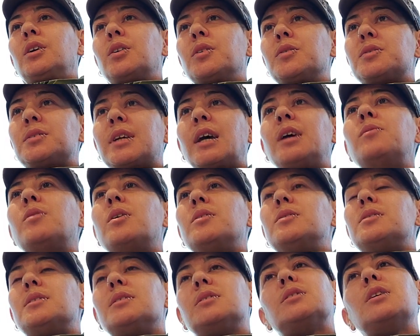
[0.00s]
side
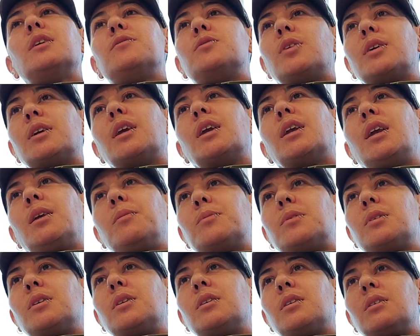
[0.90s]
roads and stuff so I could keep
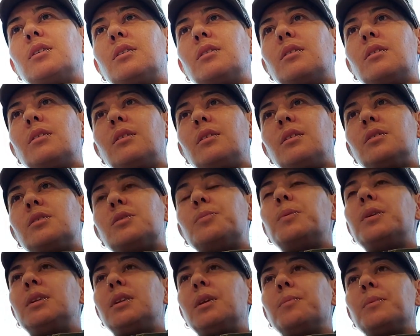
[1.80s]
the
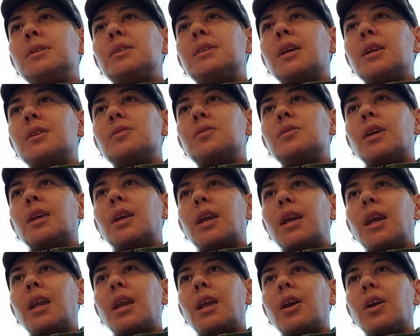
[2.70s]
speed limit down so I could
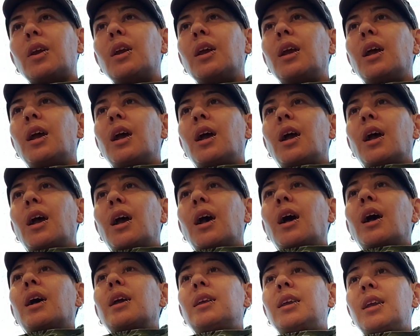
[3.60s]
get here. I don't know how.
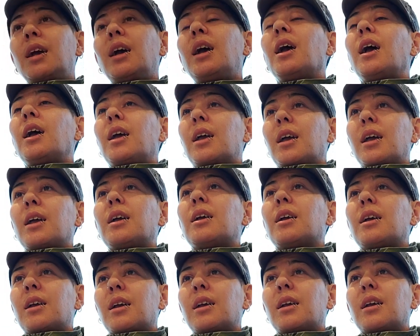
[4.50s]

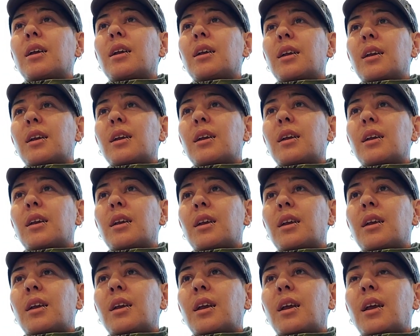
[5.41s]
You're an adult
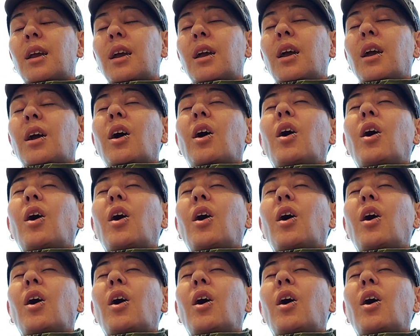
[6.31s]
woman and